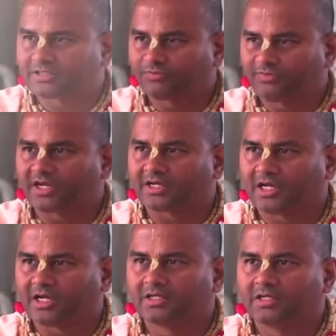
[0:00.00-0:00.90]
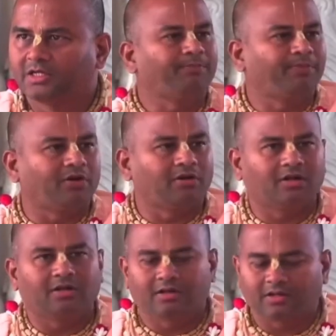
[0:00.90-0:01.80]
This was where uh, a
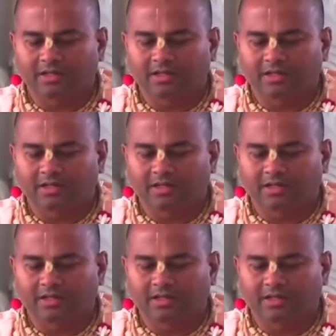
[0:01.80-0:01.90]
temple